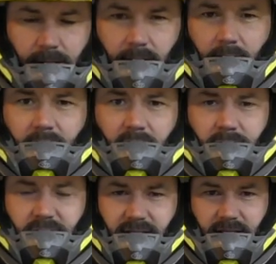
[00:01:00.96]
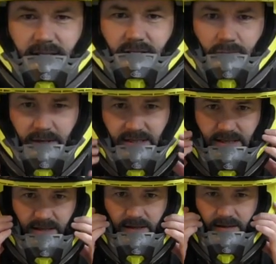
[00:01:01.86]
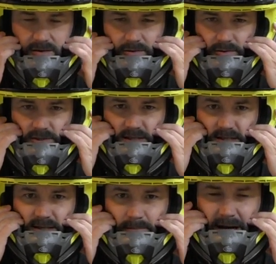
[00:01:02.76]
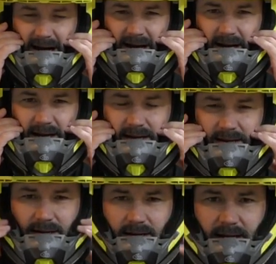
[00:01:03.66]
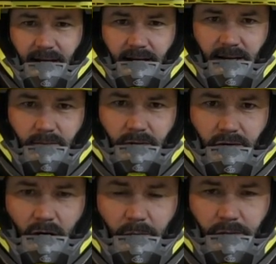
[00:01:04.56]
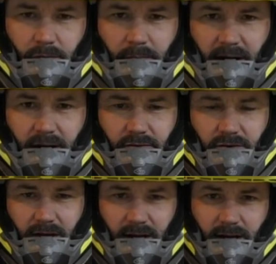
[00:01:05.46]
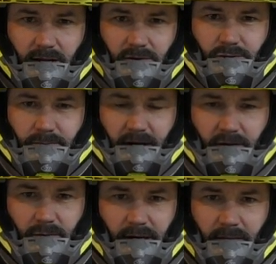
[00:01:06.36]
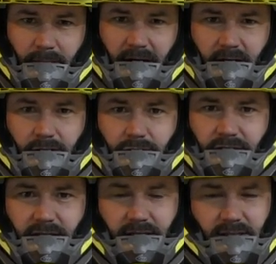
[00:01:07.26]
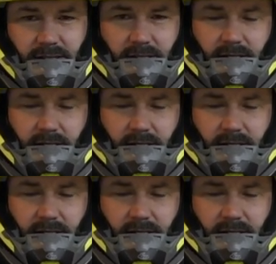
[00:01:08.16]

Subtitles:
A lot of helmets tend to squeeze in on your cheeks up high, and when you open your mouth, you can't close your mouth without biting your cheeks.